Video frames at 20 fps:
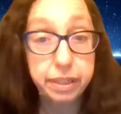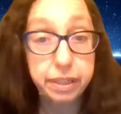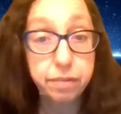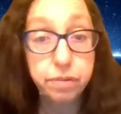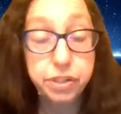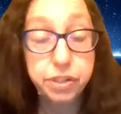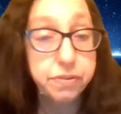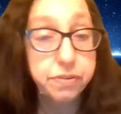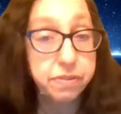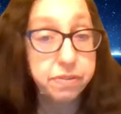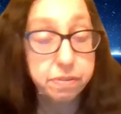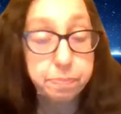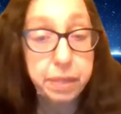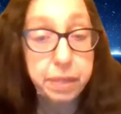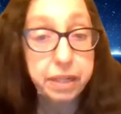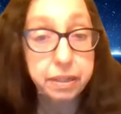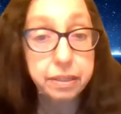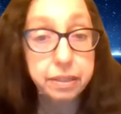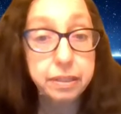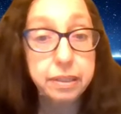which is
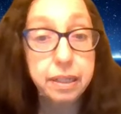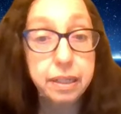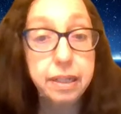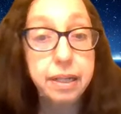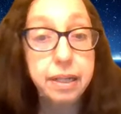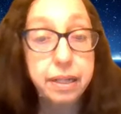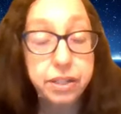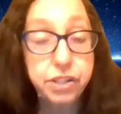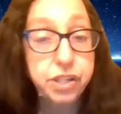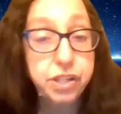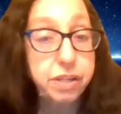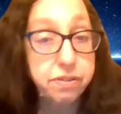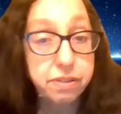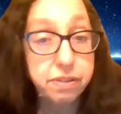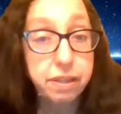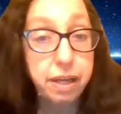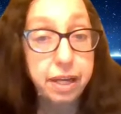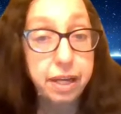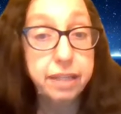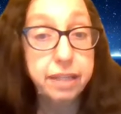spelled just
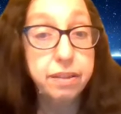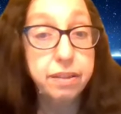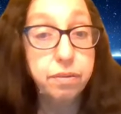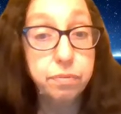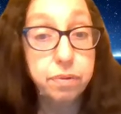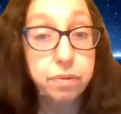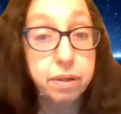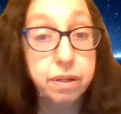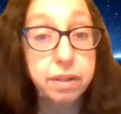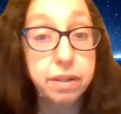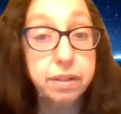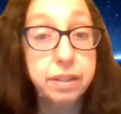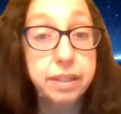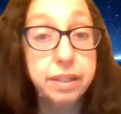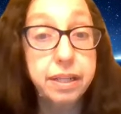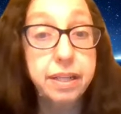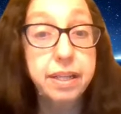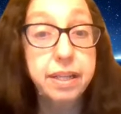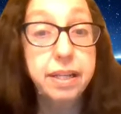like the word